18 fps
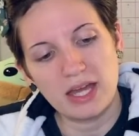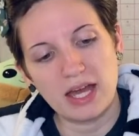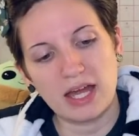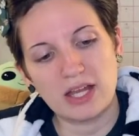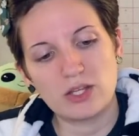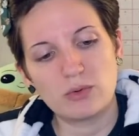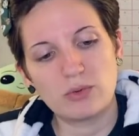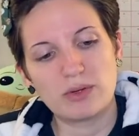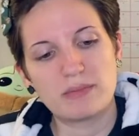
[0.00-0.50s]

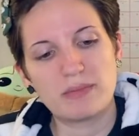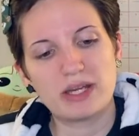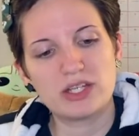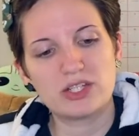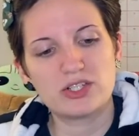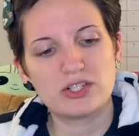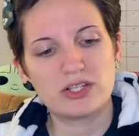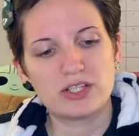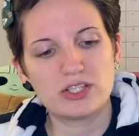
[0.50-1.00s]
And you wanna make
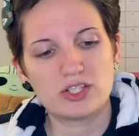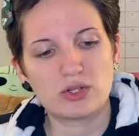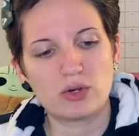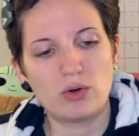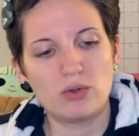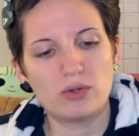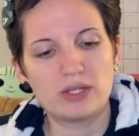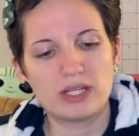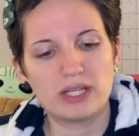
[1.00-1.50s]
sure that you're
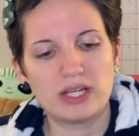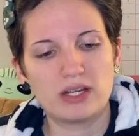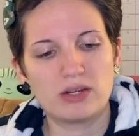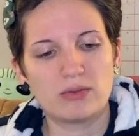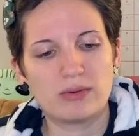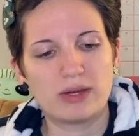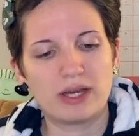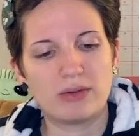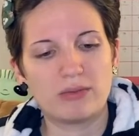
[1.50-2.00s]
holding it in a
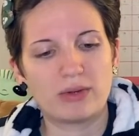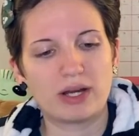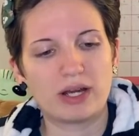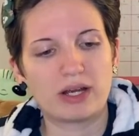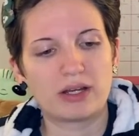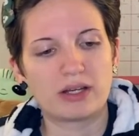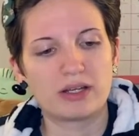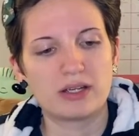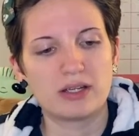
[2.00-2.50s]
way
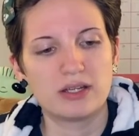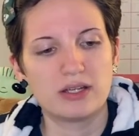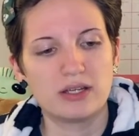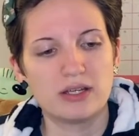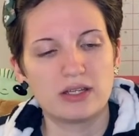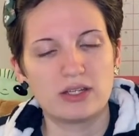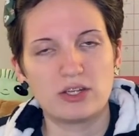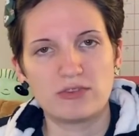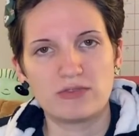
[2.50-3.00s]
where
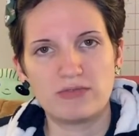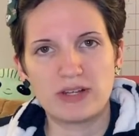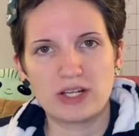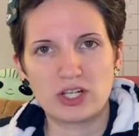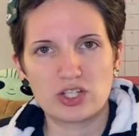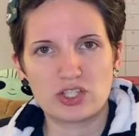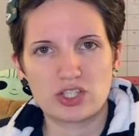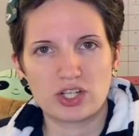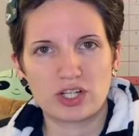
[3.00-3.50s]
your
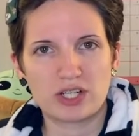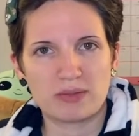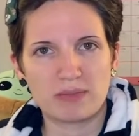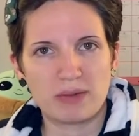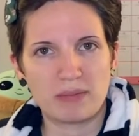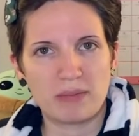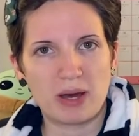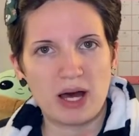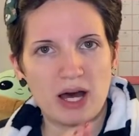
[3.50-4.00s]
fingers are gonna
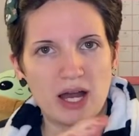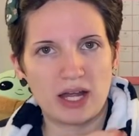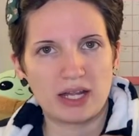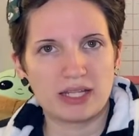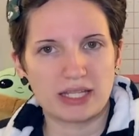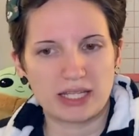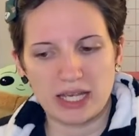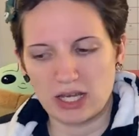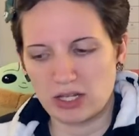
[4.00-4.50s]
be behind
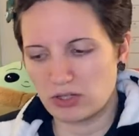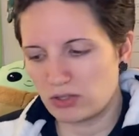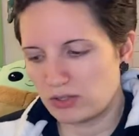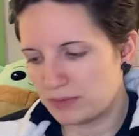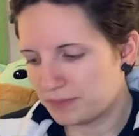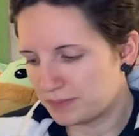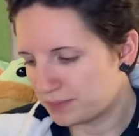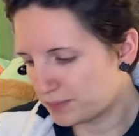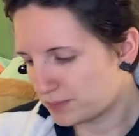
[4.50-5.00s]
the candle.
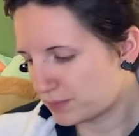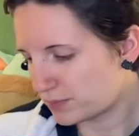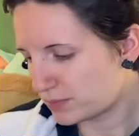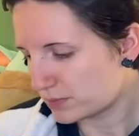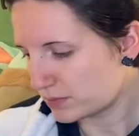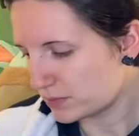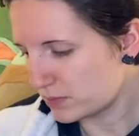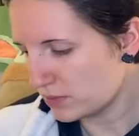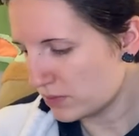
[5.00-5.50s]

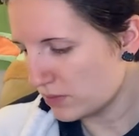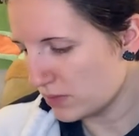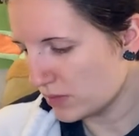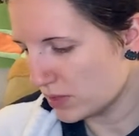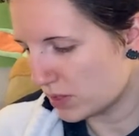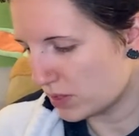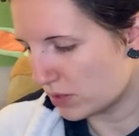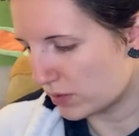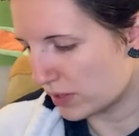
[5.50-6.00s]

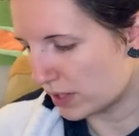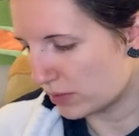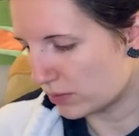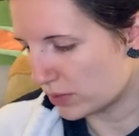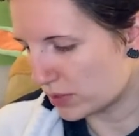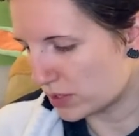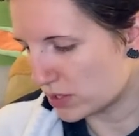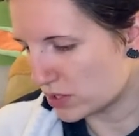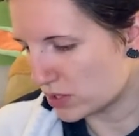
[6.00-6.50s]
Okay,
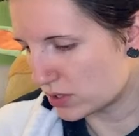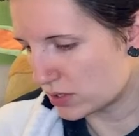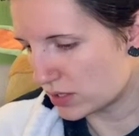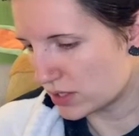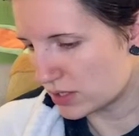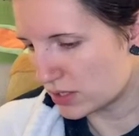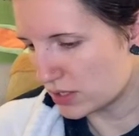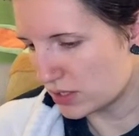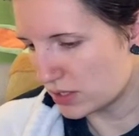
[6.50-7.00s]
we're gonna turn
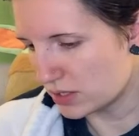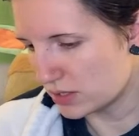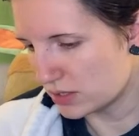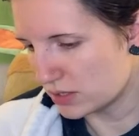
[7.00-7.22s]
this on.